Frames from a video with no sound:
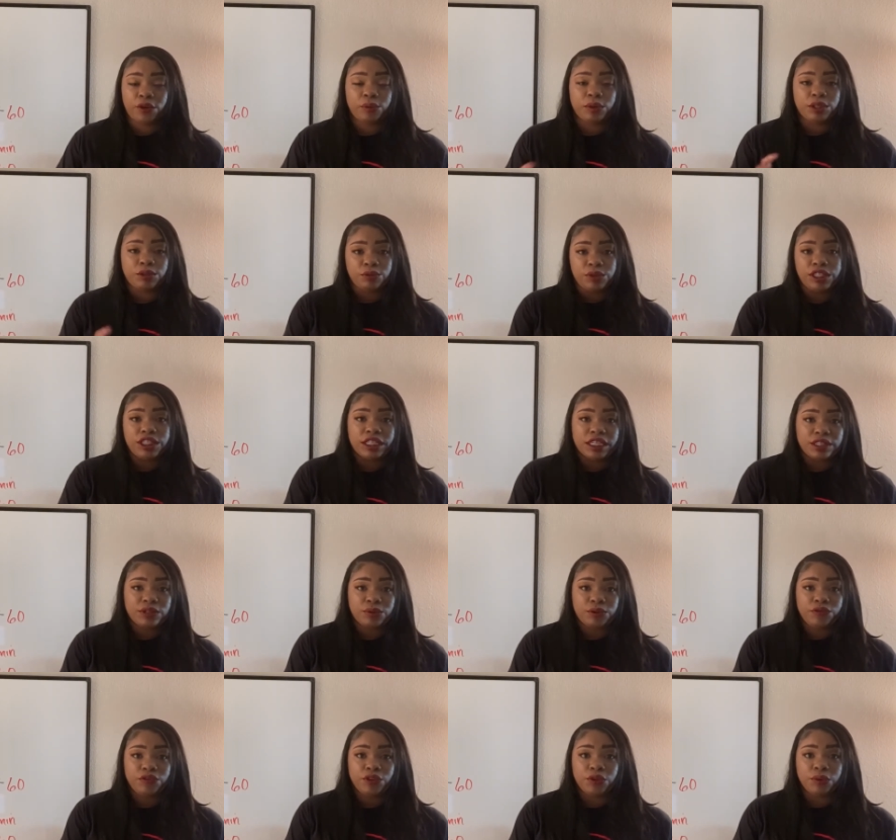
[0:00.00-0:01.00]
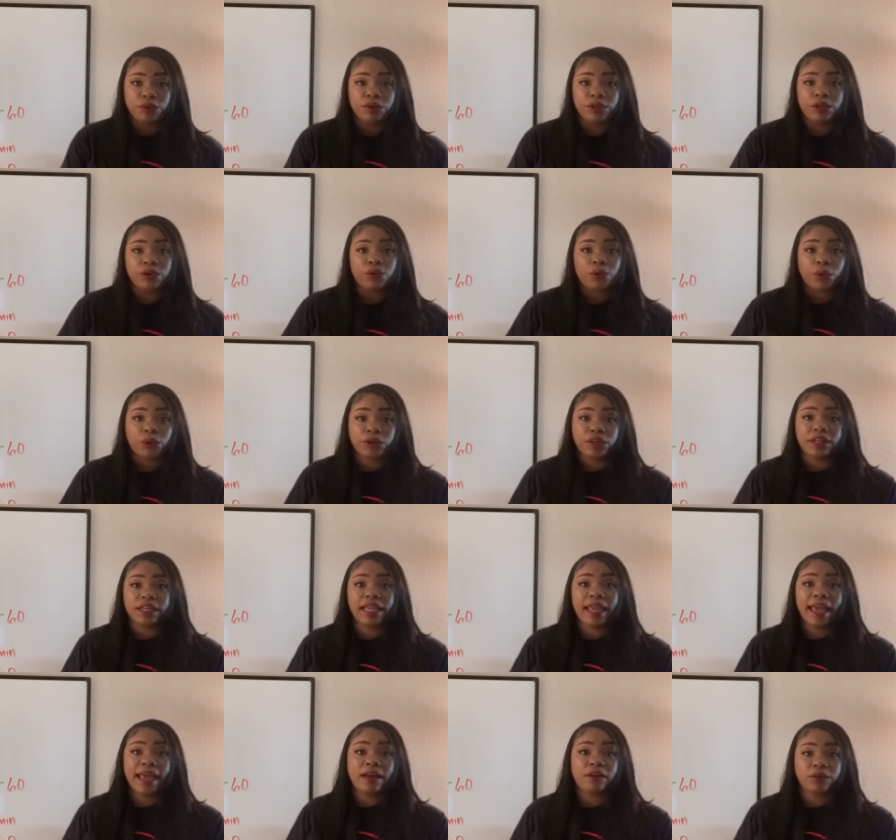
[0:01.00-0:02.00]
which we just reviewed, in order to
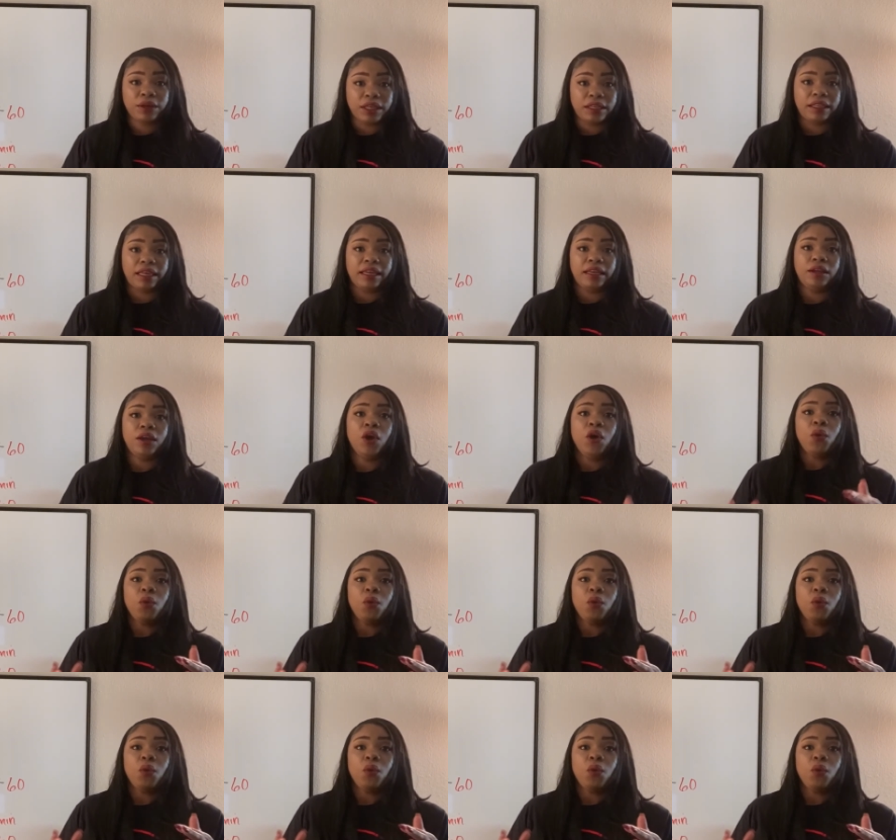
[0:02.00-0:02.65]
calculate